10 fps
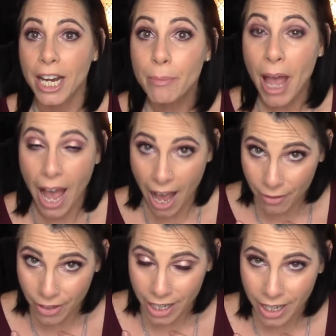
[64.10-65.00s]
am
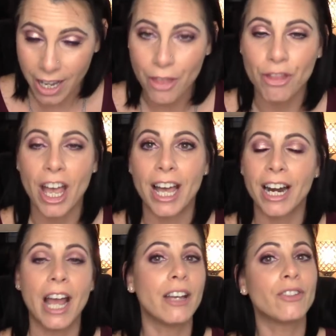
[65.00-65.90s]
having that
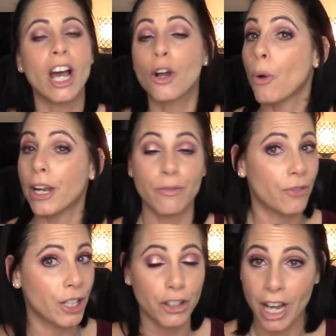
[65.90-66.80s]
I have not quite
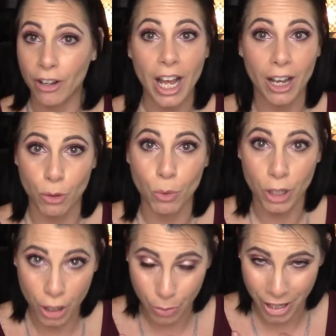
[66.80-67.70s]
figured out how to
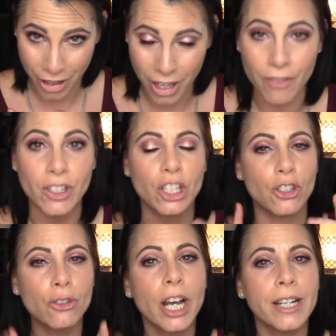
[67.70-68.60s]
work with, if
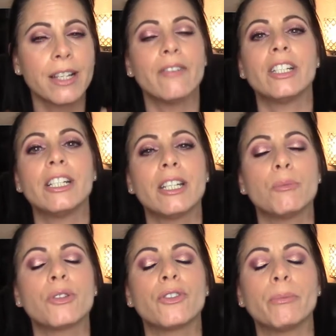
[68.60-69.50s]
you guys have any
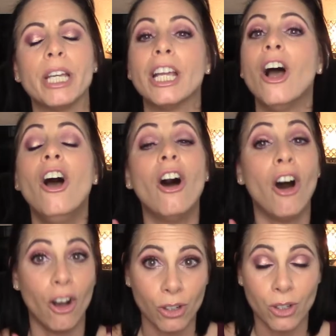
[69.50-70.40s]
tips for me,
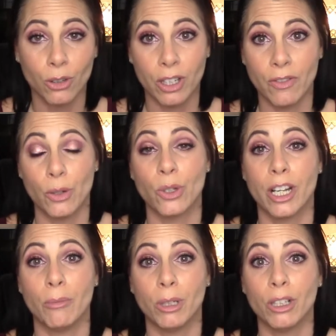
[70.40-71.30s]
also leave those
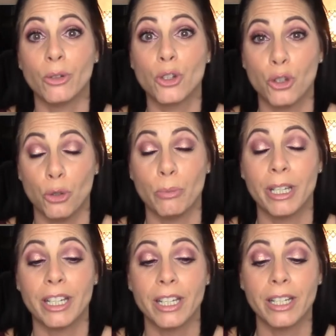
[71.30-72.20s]
down below too
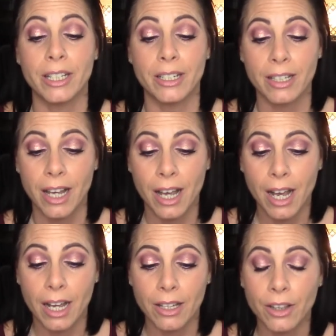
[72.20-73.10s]
because
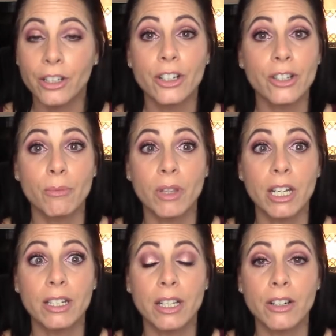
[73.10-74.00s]
there are some
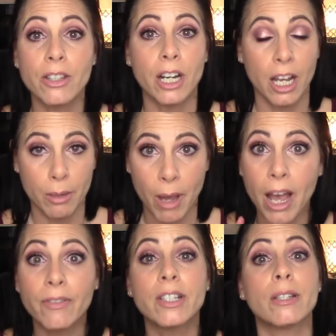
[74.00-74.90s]
things here that I am
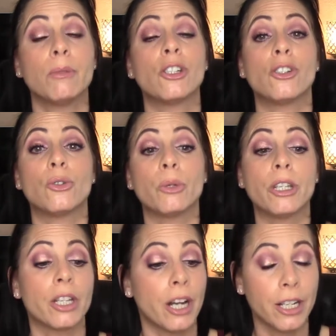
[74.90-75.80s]
having some issues
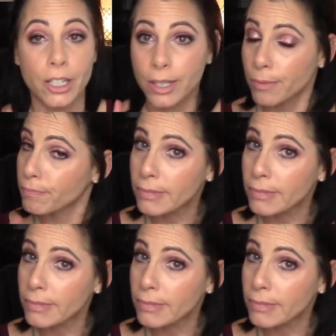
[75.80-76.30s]
with and I just